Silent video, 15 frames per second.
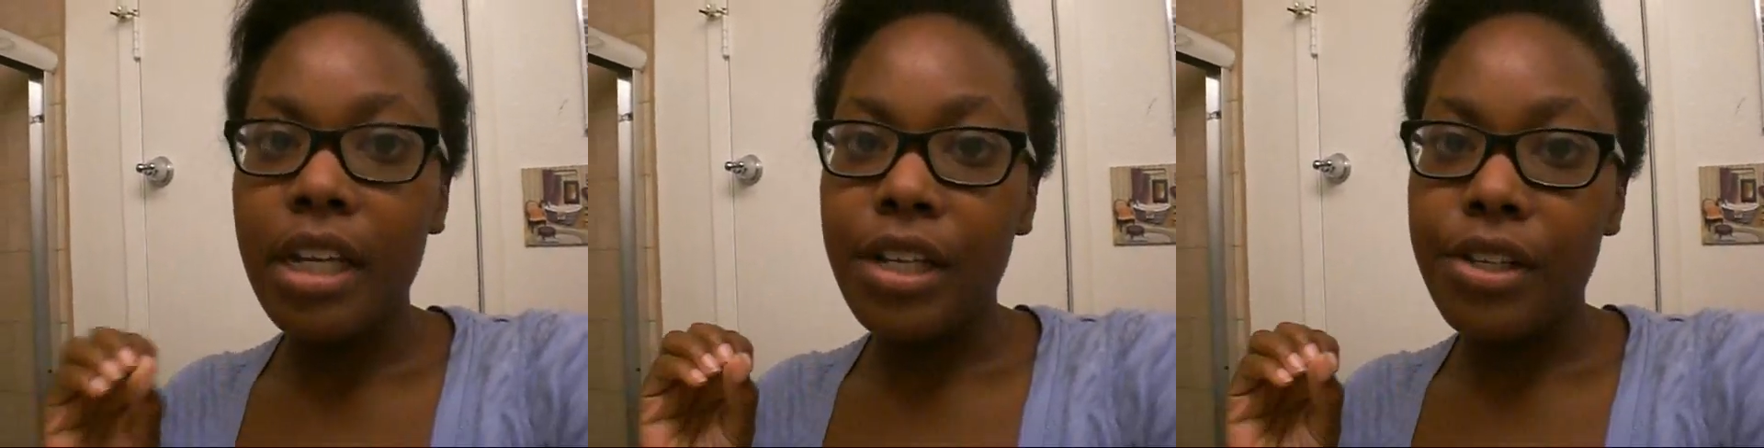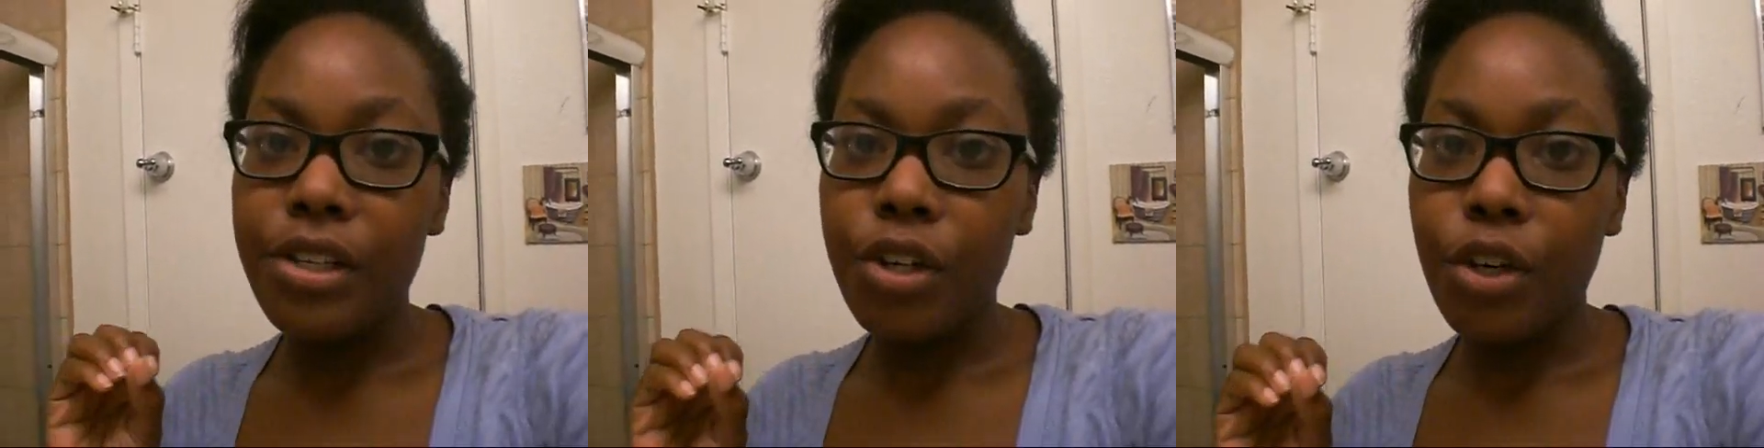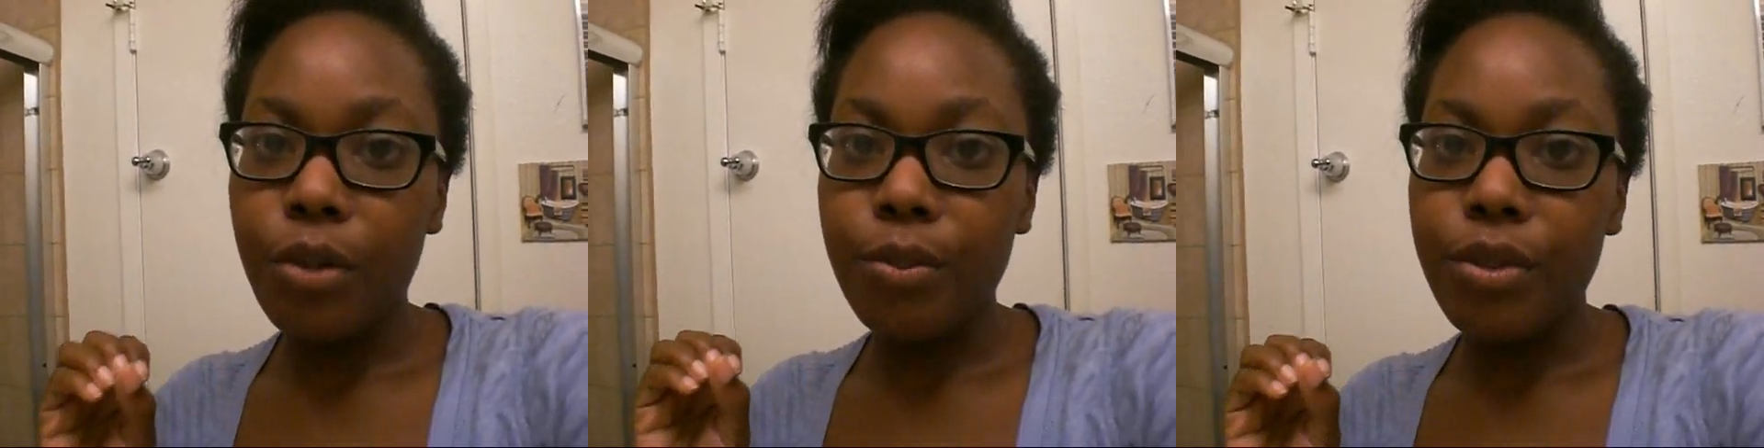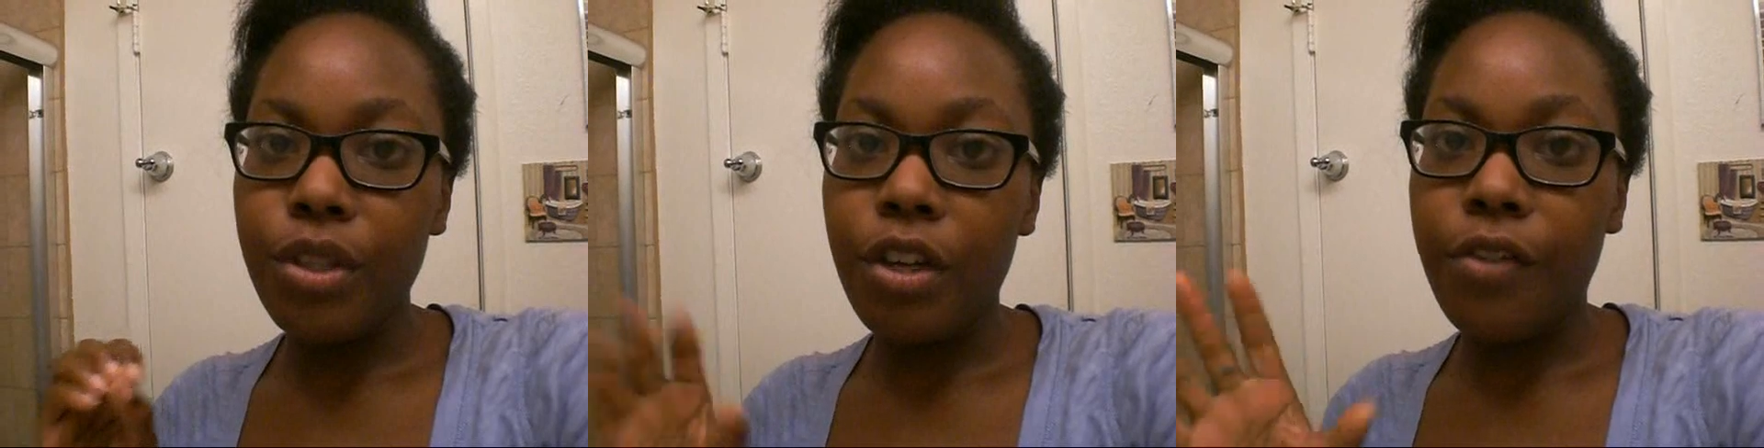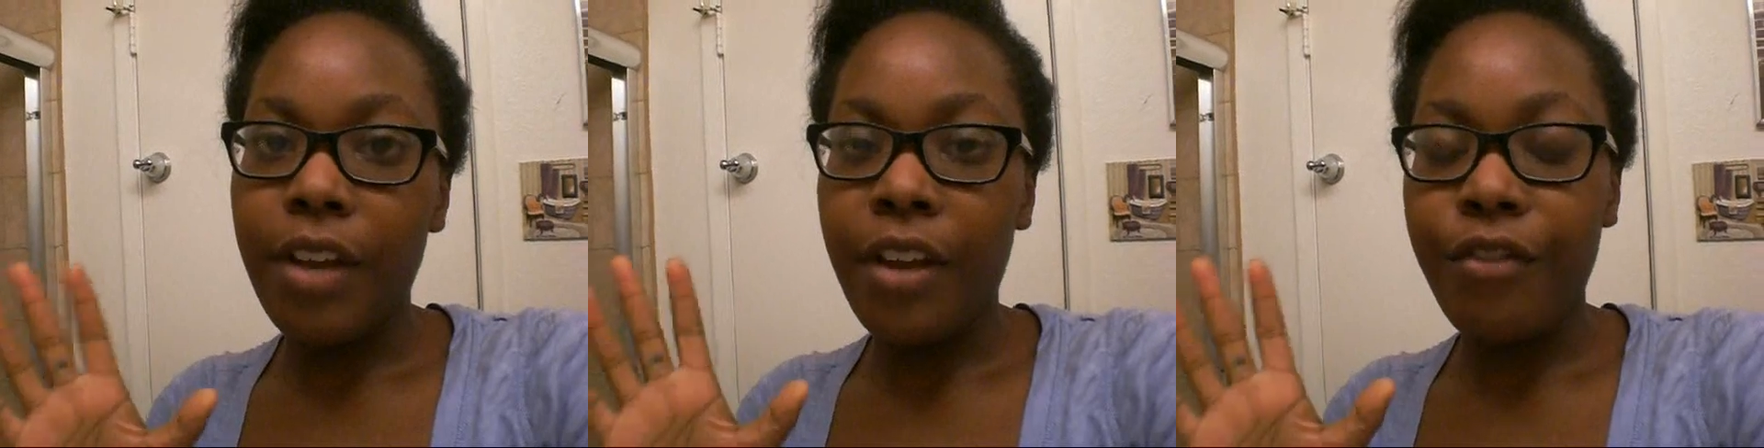in terms
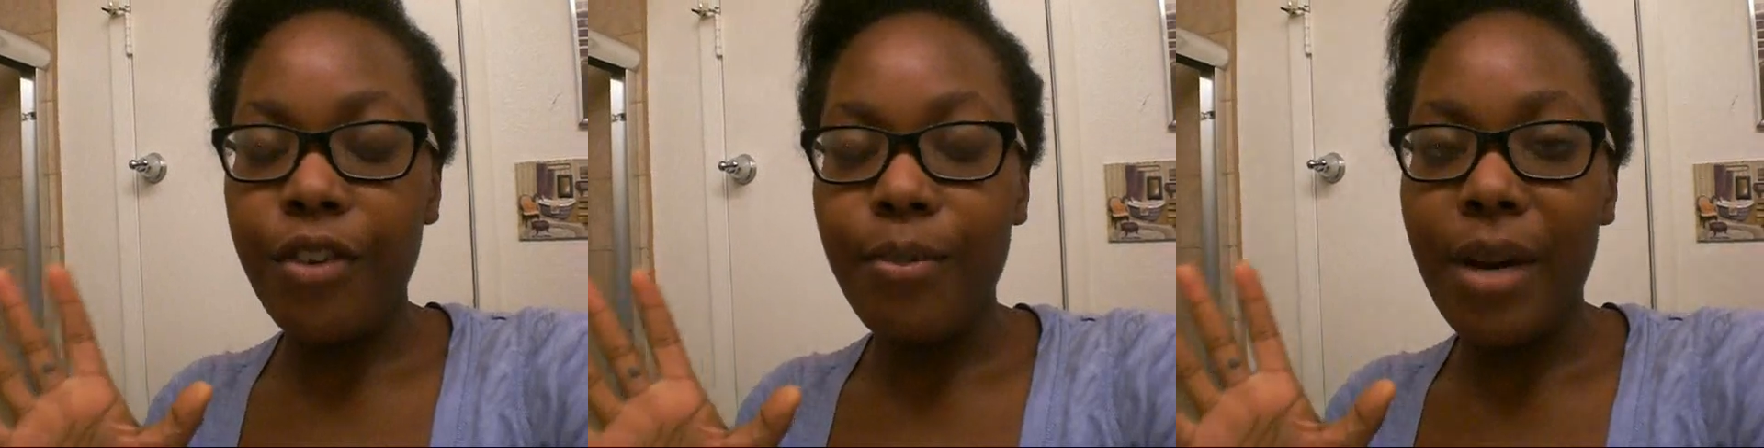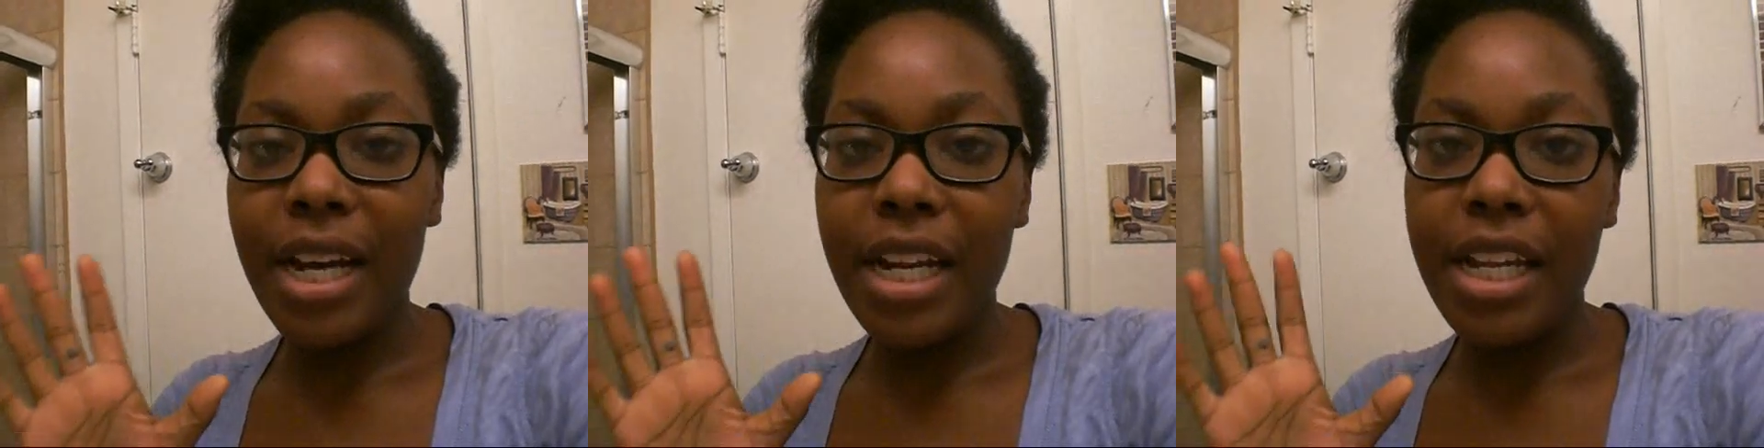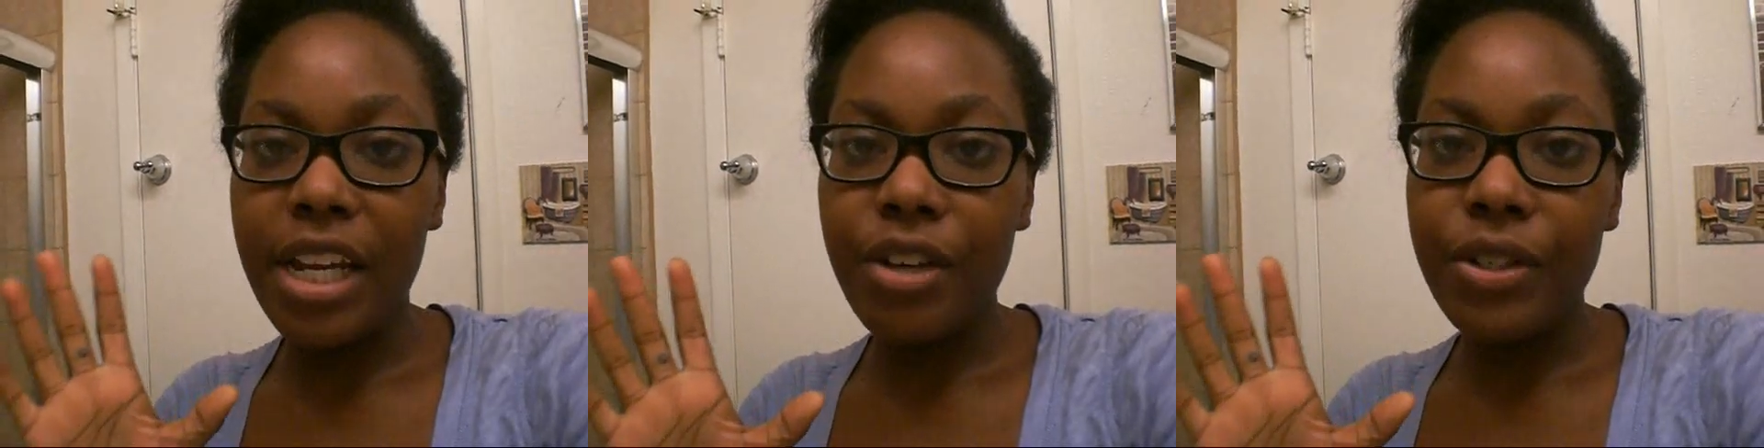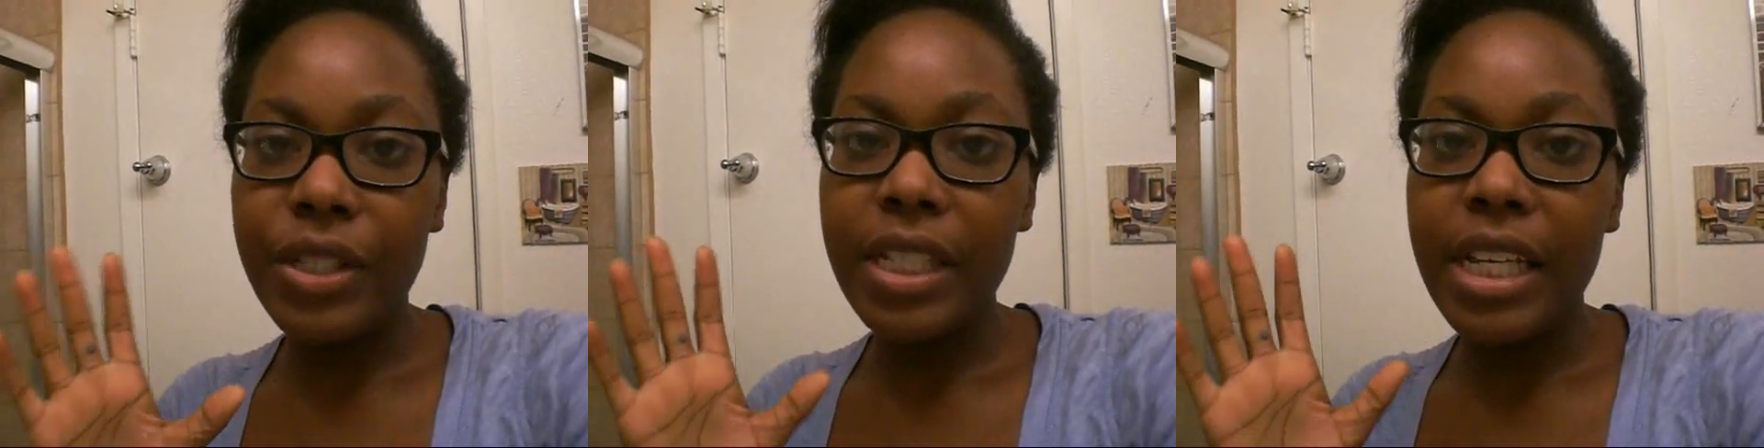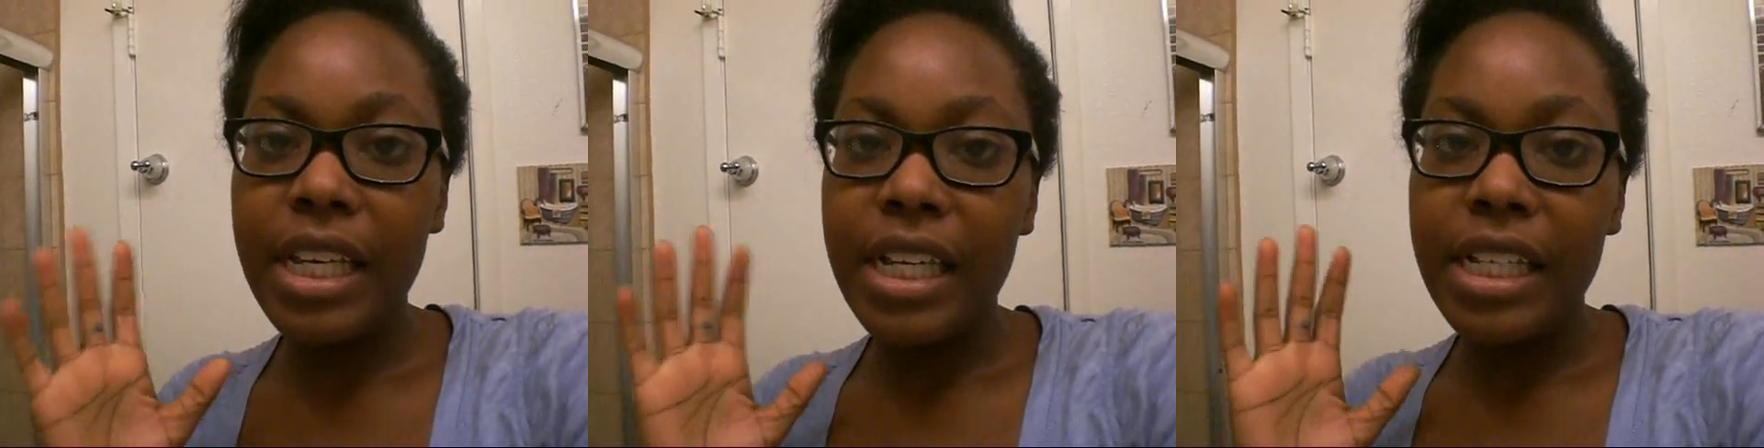of everybody
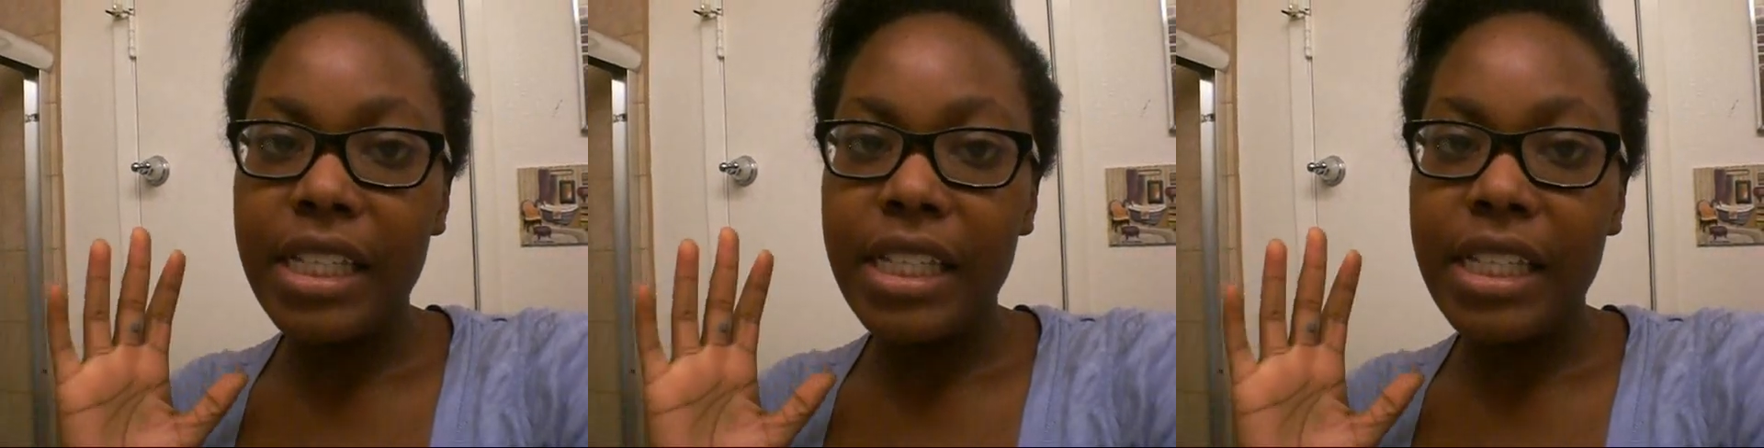else